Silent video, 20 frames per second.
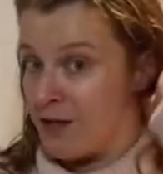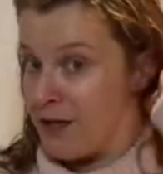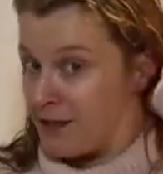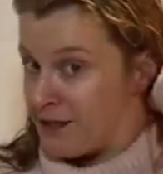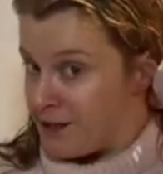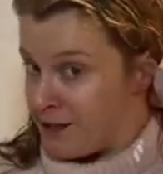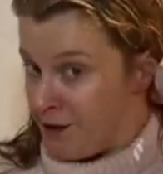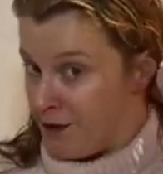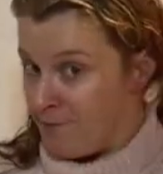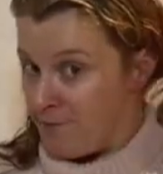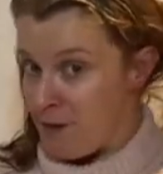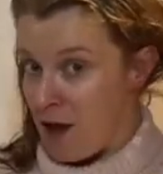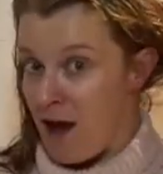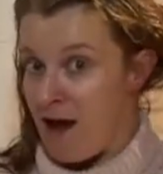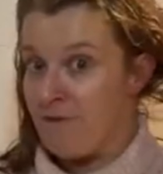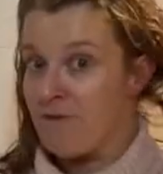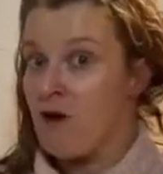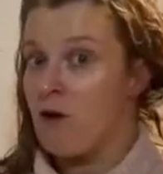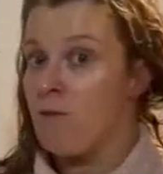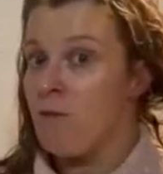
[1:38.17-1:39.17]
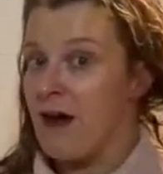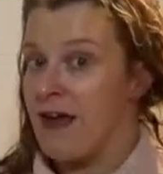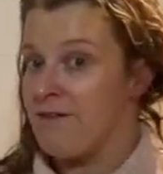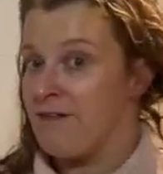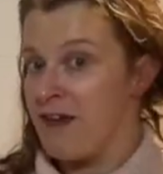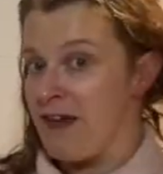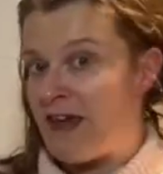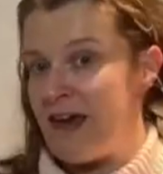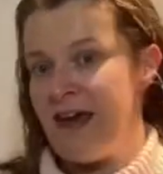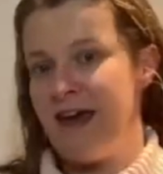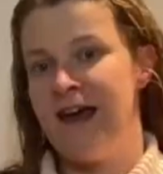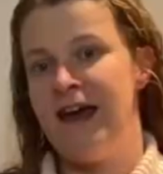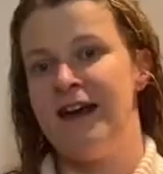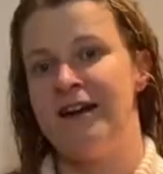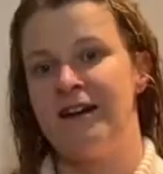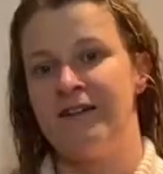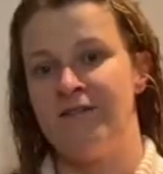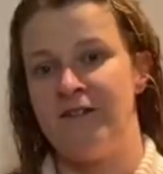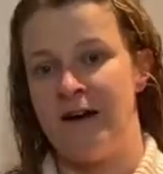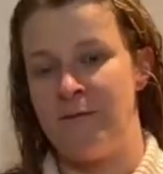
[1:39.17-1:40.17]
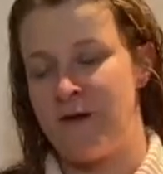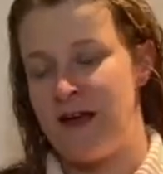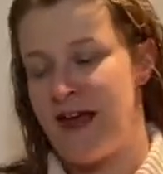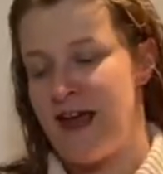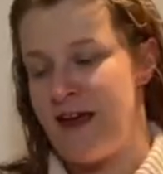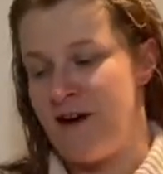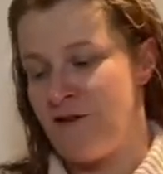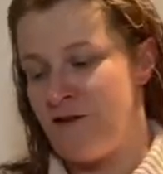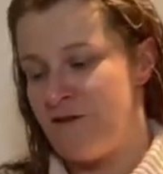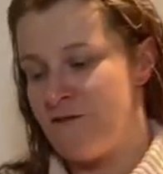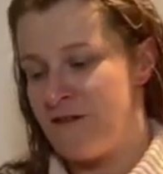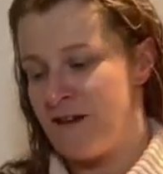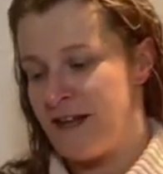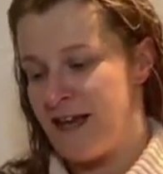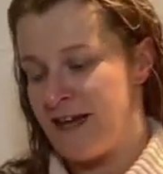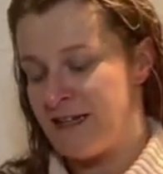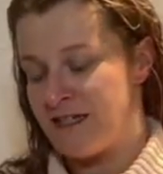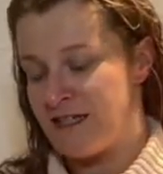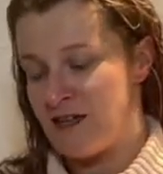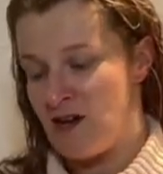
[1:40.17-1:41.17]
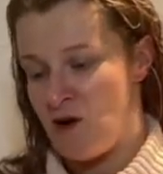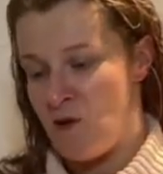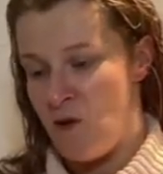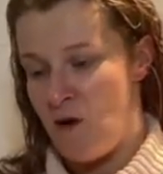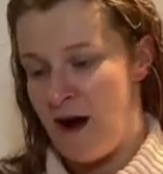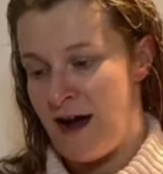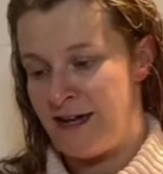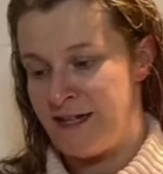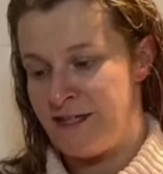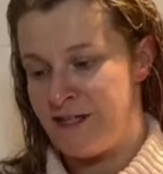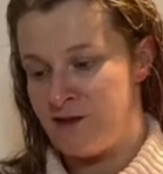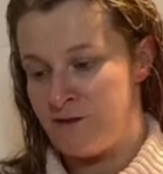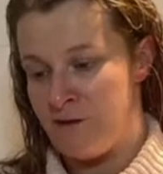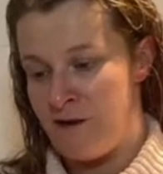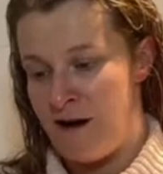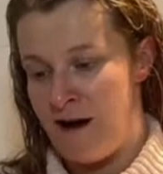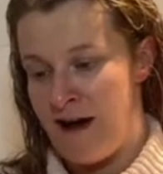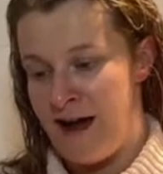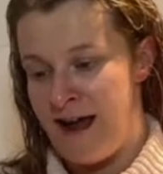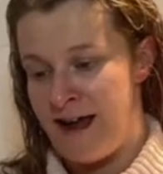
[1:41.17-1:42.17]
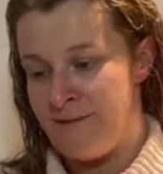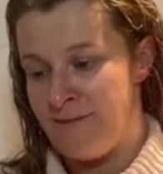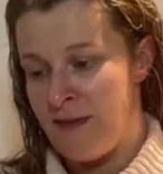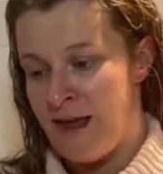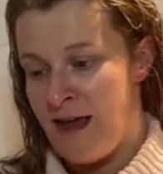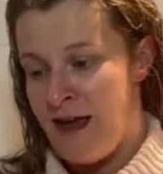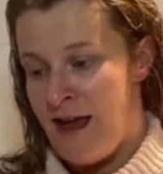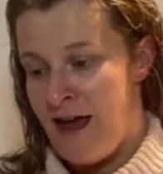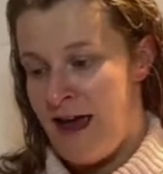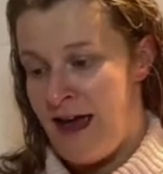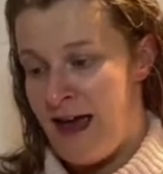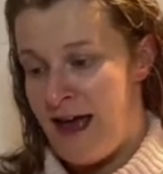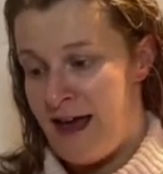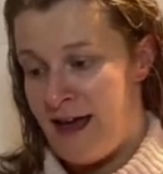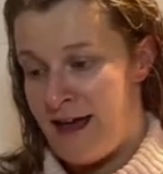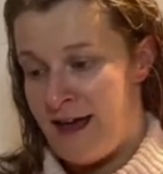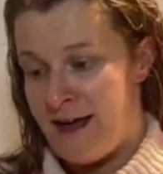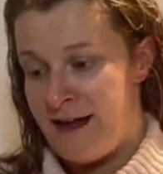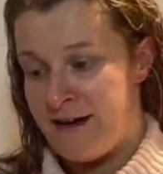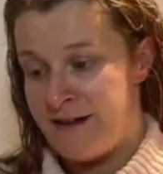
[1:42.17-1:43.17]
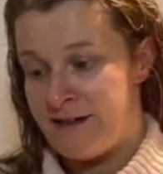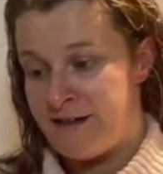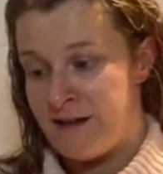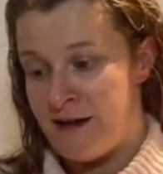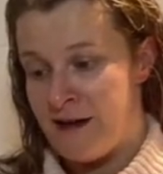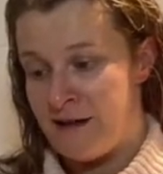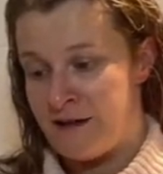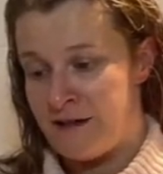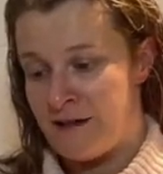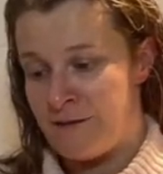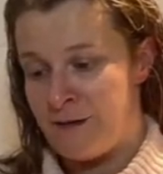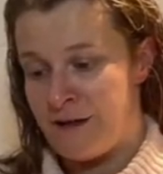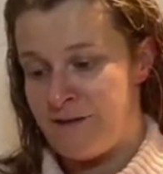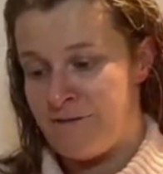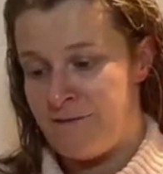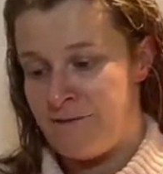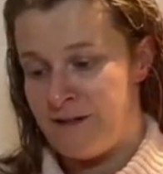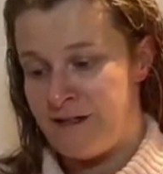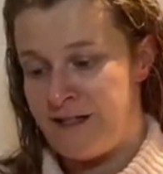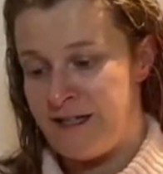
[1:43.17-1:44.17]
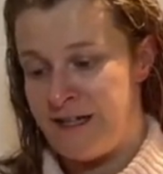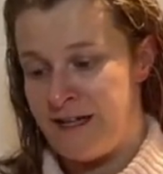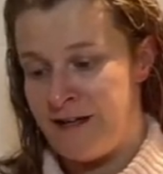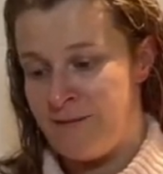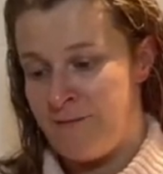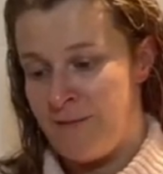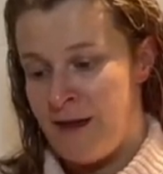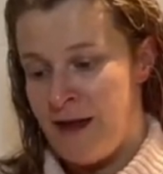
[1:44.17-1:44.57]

So I've got wavy hair and I find my hair often gets quite dry and a little bit frizzy.